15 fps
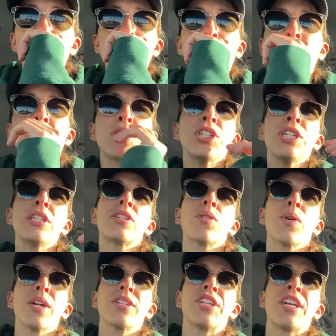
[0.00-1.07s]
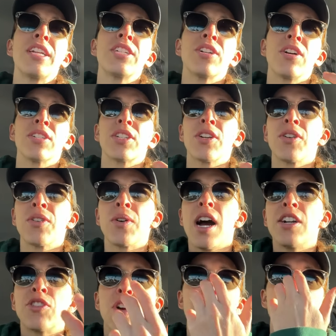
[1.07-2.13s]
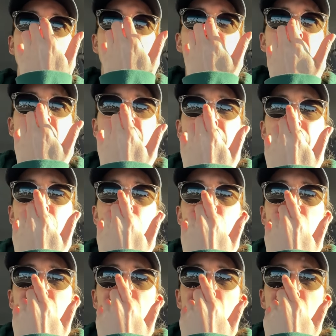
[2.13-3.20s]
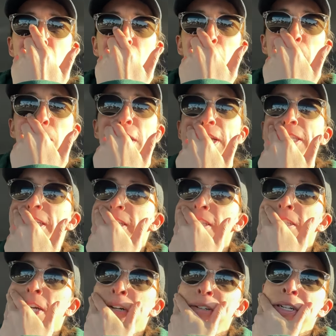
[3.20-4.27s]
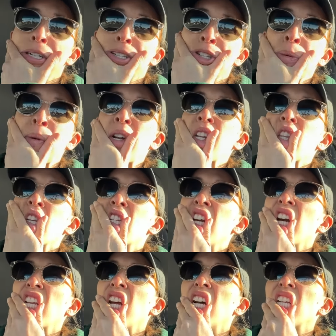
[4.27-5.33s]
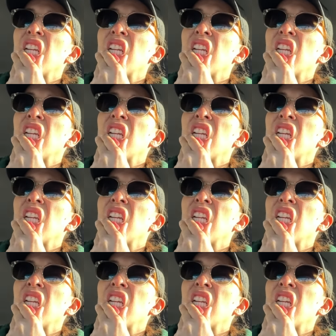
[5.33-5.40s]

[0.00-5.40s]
But I know she needs an oil change, and also last time I drove her in her car, her brakes didn't sound good, so I'm gonna get those checked out